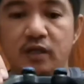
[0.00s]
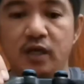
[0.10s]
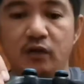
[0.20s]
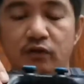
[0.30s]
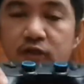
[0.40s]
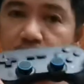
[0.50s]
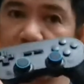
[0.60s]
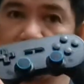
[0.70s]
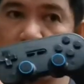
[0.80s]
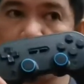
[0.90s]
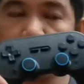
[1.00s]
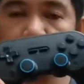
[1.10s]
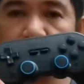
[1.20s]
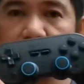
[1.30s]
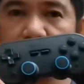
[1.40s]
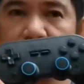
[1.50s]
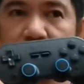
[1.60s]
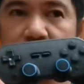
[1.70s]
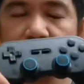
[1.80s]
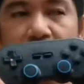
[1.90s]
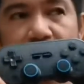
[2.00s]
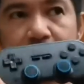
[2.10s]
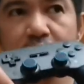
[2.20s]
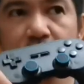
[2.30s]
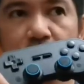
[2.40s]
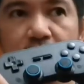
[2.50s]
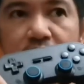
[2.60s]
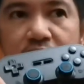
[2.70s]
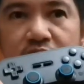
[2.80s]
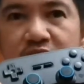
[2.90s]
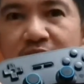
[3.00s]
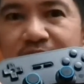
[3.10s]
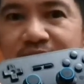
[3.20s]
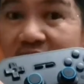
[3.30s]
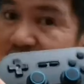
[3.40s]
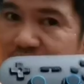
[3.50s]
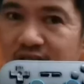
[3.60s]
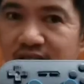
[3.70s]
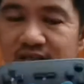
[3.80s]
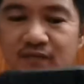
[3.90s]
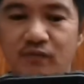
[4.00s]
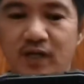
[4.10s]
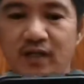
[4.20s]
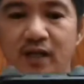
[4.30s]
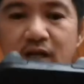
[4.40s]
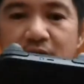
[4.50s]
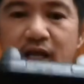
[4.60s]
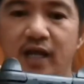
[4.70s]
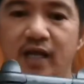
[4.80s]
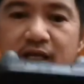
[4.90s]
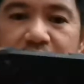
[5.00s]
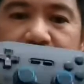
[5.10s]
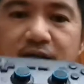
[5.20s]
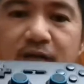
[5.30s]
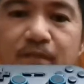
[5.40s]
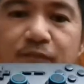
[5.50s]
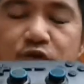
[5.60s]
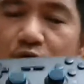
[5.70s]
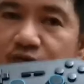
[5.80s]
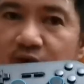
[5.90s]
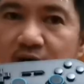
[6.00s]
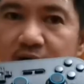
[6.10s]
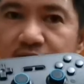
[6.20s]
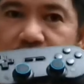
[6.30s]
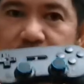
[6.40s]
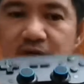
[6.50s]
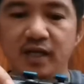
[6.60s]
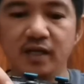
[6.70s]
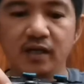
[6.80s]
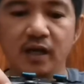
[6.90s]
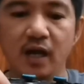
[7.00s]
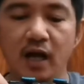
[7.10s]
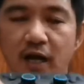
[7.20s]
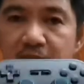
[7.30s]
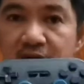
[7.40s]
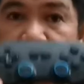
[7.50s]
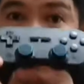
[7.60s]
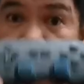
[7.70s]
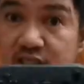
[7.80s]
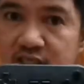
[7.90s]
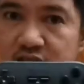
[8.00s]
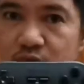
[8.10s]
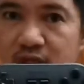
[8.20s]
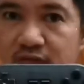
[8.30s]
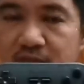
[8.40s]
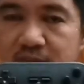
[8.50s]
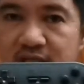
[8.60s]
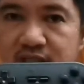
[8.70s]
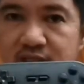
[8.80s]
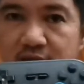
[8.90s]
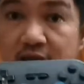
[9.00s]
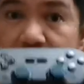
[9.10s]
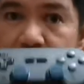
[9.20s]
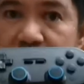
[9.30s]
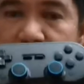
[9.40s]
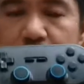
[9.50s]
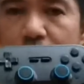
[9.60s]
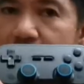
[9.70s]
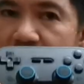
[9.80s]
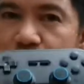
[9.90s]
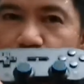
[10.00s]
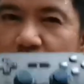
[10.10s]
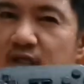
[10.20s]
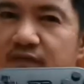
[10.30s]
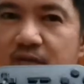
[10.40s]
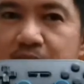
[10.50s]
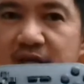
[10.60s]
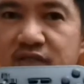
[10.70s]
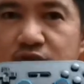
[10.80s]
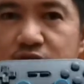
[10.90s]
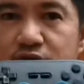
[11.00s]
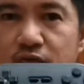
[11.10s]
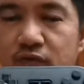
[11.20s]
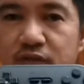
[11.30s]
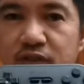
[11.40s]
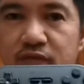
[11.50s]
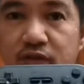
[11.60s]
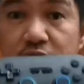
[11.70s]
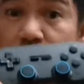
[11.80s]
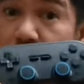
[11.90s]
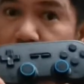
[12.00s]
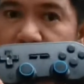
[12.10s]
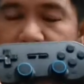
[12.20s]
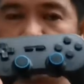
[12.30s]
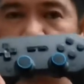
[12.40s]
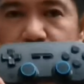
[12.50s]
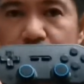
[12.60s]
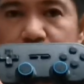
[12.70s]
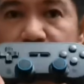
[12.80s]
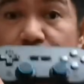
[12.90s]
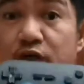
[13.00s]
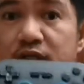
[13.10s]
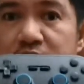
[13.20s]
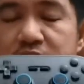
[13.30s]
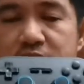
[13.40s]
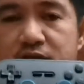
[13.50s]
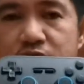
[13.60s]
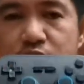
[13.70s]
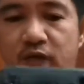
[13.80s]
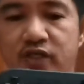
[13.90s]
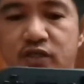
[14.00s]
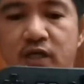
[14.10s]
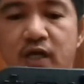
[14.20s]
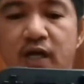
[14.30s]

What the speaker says: Now, third-party options, some of them are good, some not so good. Well, and so far for me, I believe this is one of the best. 8-bit Do makes one of the best controllers or third-party controllers for the Nintendo Switch.